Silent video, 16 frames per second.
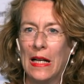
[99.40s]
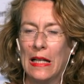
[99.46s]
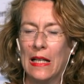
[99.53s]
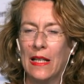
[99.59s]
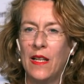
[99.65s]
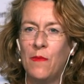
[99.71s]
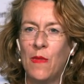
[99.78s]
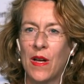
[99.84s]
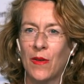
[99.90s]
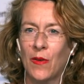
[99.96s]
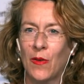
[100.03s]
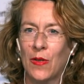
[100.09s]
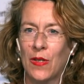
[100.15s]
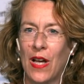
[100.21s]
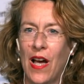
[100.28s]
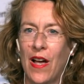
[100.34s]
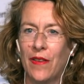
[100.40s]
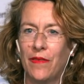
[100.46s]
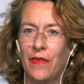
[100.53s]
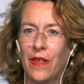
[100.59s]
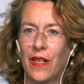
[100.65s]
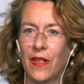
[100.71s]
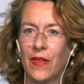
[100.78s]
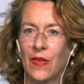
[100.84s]
By the year
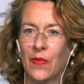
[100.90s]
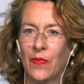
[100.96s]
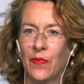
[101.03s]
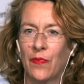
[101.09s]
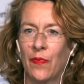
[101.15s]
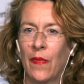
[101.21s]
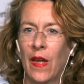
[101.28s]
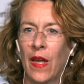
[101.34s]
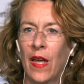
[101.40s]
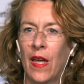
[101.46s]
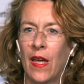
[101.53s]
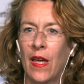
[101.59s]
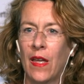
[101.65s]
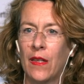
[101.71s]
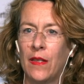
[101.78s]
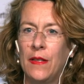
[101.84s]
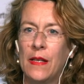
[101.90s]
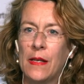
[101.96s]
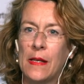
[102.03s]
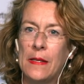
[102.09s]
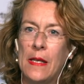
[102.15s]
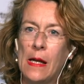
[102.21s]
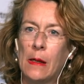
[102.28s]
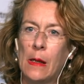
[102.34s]
2050, Europe
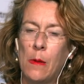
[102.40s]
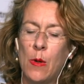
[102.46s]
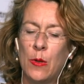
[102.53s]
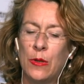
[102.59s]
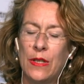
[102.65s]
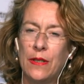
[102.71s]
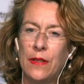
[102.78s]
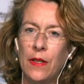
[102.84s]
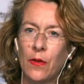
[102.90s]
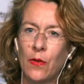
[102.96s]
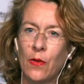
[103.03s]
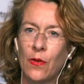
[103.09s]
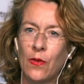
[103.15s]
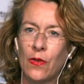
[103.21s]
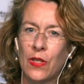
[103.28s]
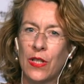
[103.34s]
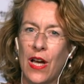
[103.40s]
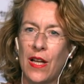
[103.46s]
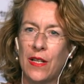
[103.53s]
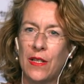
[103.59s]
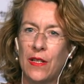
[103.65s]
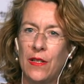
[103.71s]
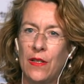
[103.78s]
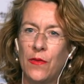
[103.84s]
is supposed to become
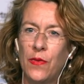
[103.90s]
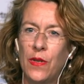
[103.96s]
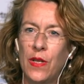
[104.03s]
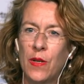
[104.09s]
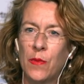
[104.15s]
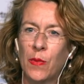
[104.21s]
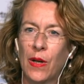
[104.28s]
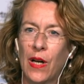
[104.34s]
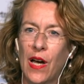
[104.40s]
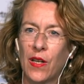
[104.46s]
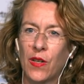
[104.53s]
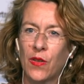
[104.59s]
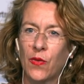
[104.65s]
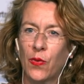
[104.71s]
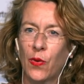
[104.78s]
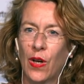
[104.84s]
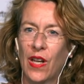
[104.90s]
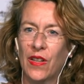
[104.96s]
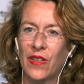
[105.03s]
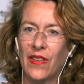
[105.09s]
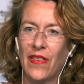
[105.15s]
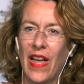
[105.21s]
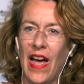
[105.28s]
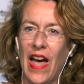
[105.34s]
climate neutral.
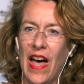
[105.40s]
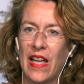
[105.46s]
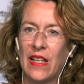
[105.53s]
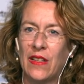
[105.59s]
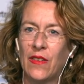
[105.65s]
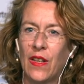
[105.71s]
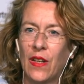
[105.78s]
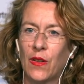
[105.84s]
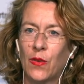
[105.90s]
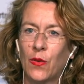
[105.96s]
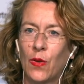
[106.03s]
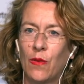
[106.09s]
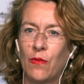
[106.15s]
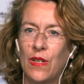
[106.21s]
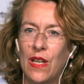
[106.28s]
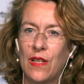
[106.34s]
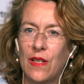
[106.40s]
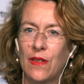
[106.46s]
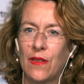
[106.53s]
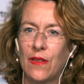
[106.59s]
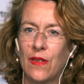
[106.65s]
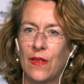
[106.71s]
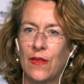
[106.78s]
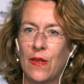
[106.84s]
In many areas, we see
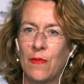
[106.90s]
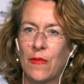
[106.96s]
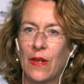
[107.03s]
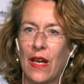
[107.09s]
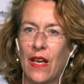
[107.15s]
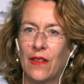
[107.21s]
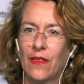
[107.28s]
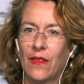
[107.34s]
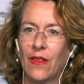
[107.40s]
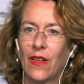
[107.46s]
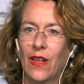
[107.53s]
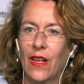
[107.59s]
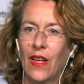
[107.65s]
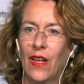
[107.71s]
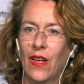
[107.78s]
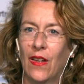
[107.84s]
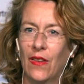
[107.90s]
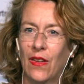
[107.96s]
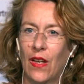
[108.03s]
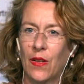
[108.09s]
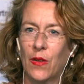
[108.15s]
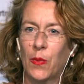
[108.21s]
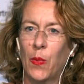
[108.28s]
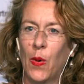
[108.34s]
progress with
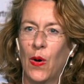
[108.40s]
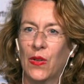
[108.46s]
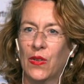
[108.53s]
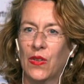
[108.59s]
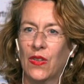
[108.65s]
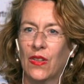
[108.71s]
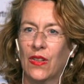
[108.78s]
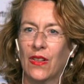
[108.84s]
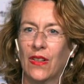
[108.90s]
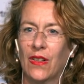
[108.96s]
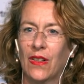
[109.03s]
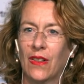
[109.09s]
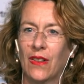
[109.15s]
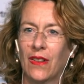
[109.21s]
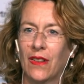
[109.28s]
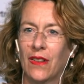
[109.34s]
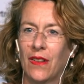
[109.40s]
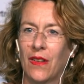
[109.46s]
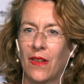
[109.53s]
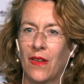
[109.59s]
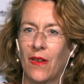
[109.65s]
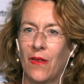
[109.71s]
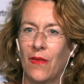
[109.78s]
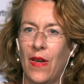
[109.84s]
decarbonization. But there is
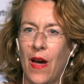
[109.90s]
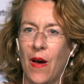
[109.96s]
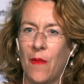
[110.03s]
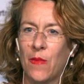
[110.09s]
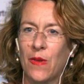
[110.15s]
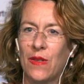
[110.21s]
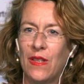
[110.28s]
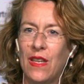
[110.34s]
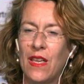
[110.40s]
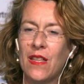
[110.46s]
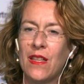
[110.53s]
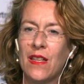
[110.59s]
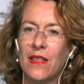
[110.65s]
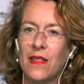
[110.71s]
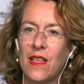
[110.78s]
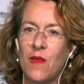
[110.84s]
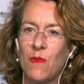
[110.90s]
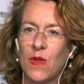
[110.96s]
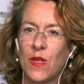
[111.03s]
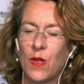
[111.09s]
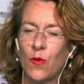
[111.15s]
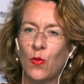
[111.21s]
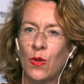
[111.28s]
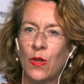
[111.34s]
one bucking the trend:
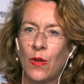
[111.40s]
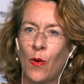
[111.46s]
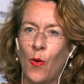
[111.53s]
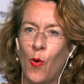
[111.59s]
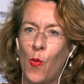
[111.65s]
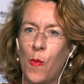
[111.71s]
transport.